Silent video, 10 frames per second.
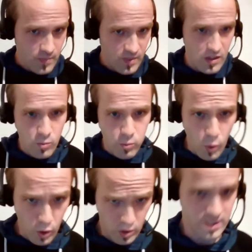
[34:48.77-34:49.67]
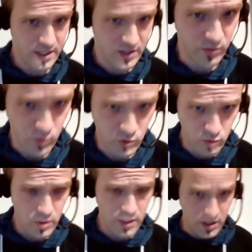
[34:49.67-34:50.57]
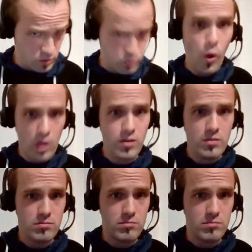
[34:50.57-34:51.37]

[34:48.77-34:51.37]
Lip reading: the war is won.